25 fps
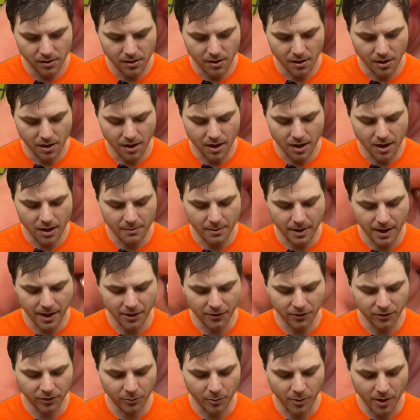I
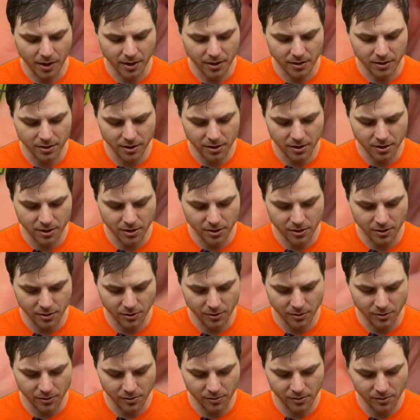also wanted to
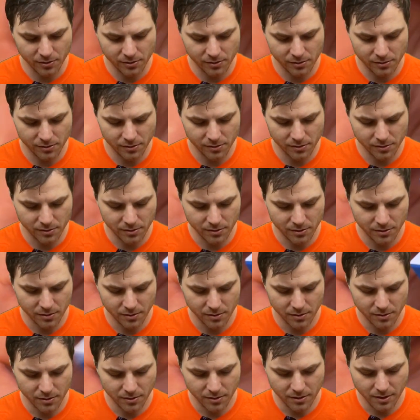do
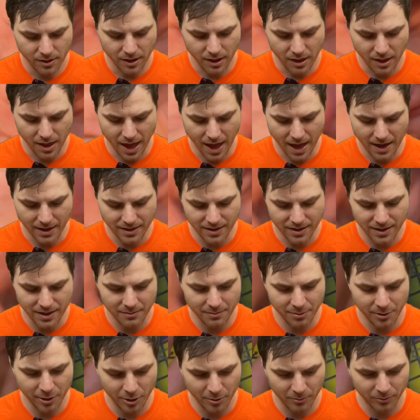that
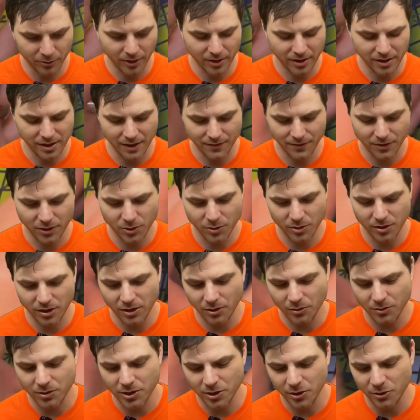T-perm so I didn't have to do a
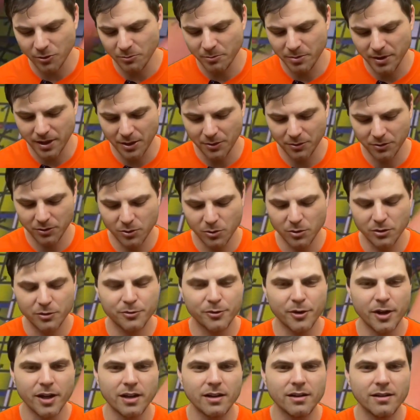YouTube, but I was too
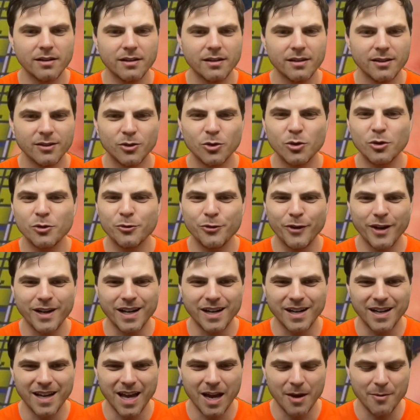afraid. Too afraid on
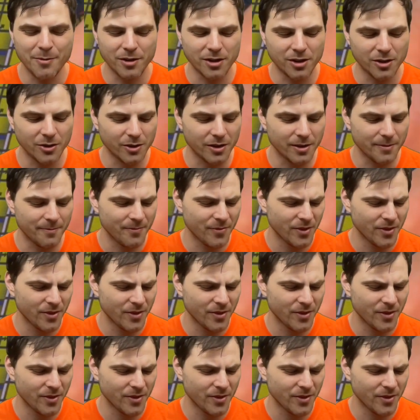camera to do it.